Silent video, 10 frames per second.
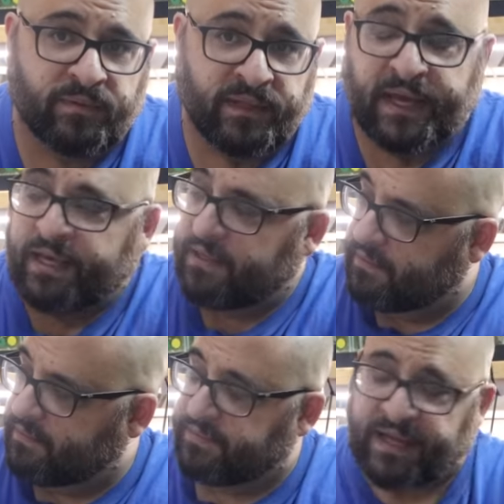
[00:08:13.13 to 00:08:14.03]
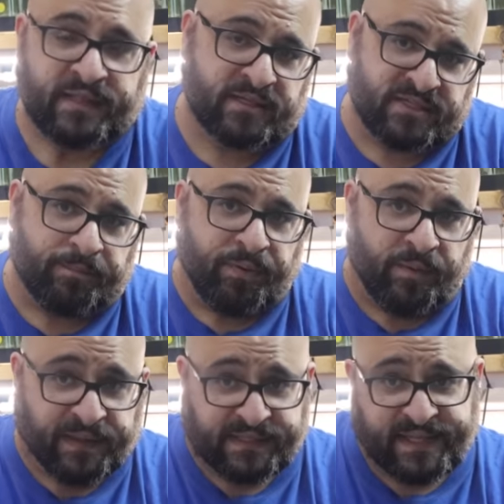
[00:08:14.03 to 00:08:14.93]
Like, the sump
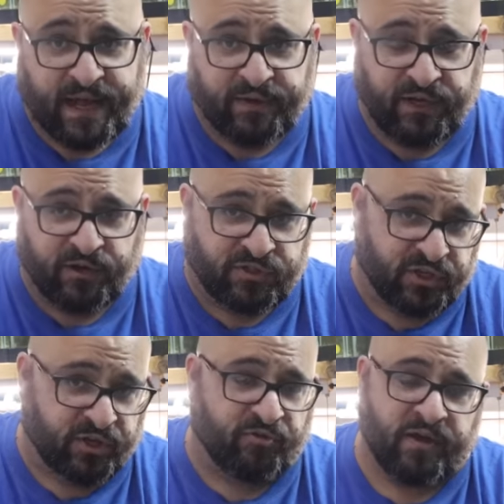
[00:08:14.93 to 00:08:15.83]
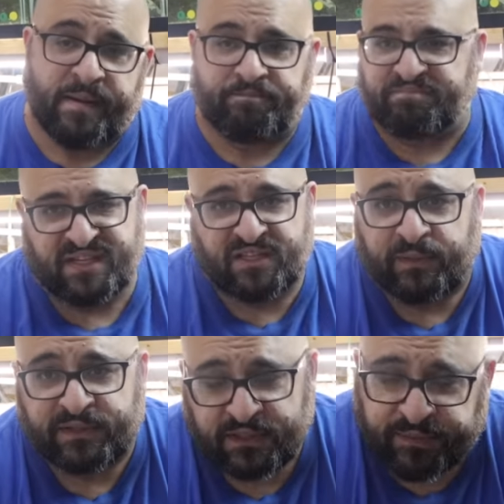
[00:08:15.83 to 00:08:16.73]
pump that's down here took a crap 6
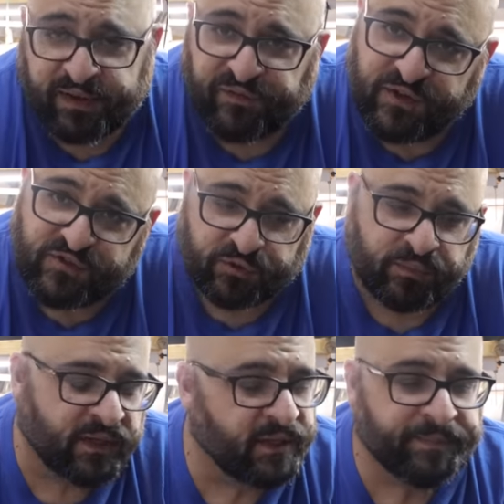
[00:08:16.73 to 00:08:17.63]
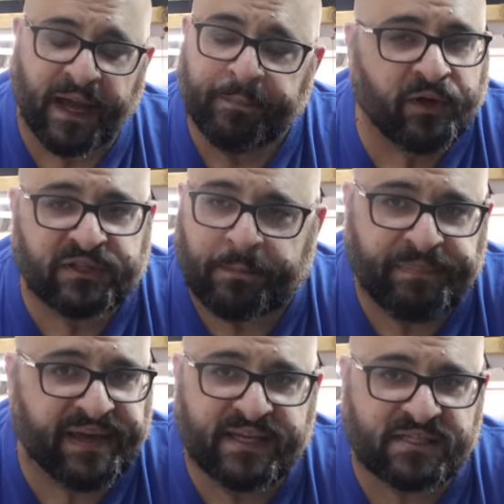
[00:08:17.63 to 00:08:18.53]
months into my fish room. I bought the
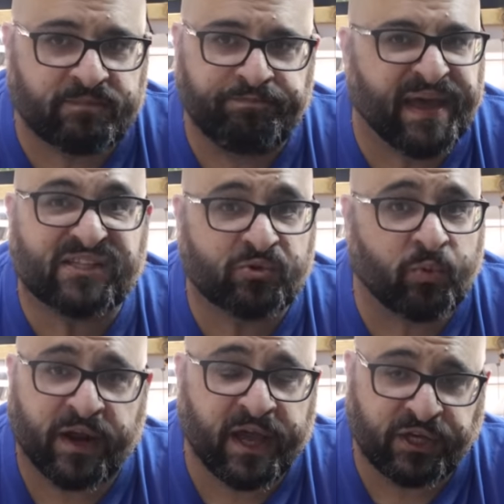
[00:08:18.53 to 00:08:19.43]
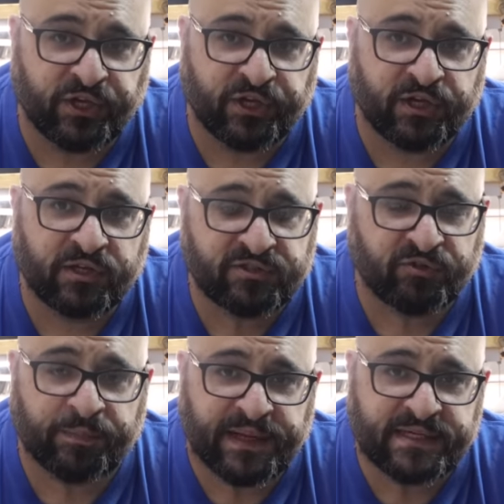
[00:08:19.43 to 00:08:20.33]
biggest, best one I could to
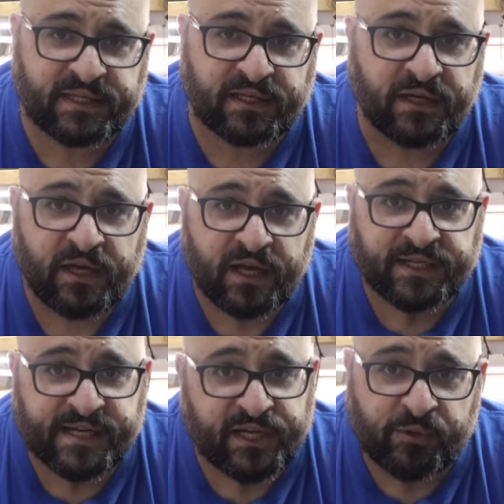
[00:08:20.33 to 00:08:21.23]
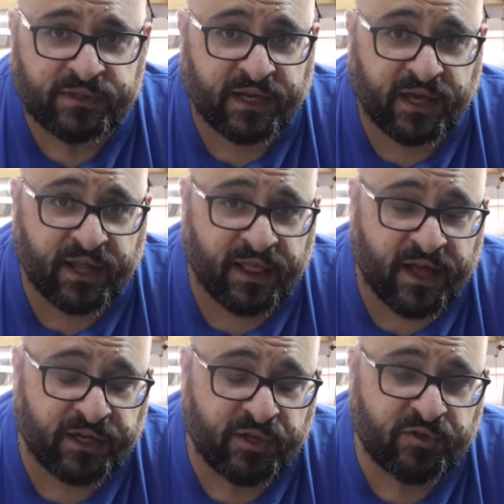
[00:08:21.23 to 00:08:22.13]
replace it, because I knew it was going to get a
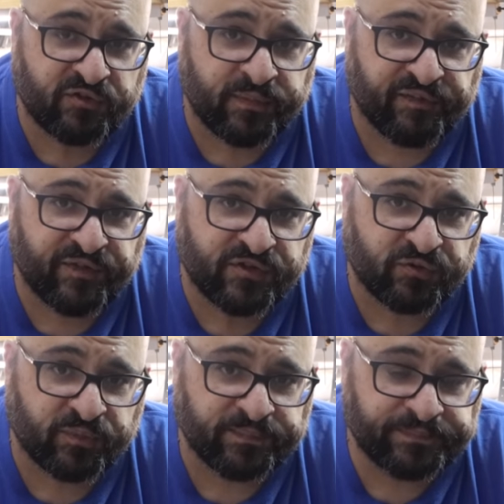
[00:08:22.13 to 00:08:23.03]
lot of use for my fish room.